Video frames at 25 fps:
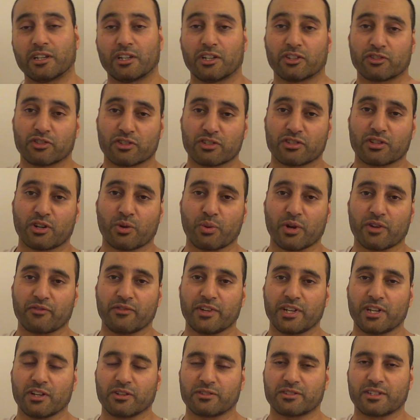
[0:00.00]
So just a quick
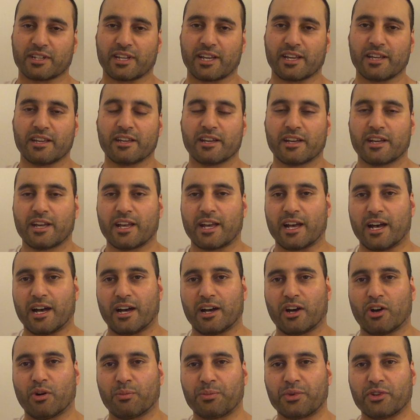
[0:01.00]
video today.
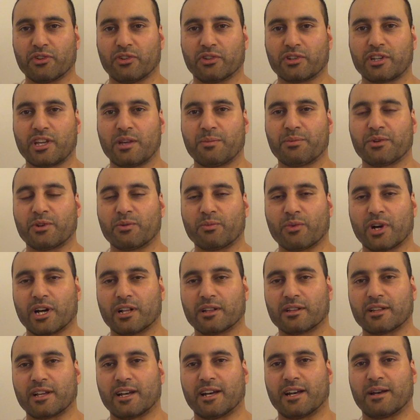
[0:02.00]
I hope you're all keeping
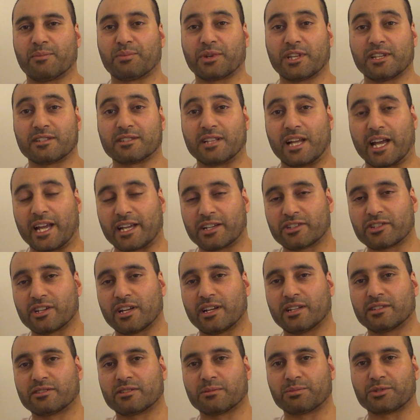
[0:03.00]
well. Please like,
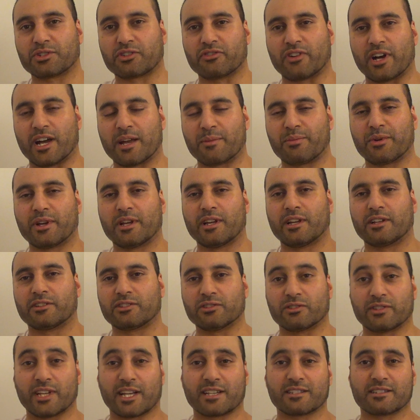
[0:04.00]
share and subscribe.
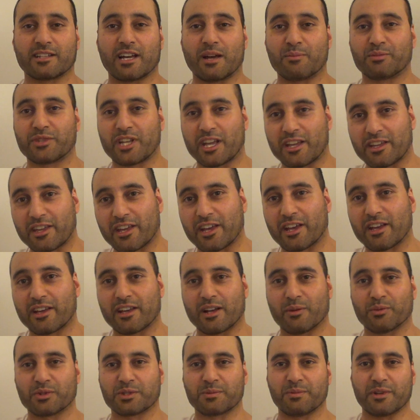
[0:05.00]
Till next time, take care
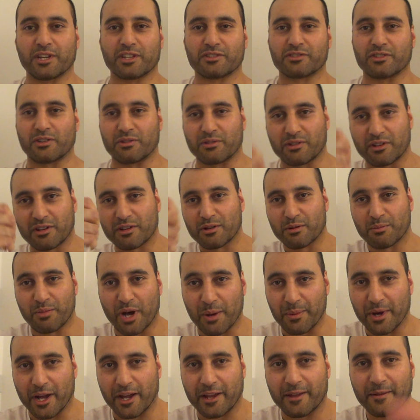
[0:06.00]
and we'll speak soon.
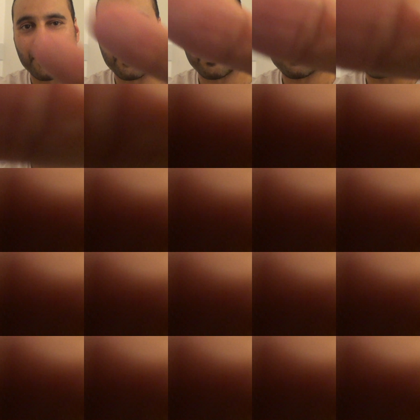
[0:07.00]
Bye bye.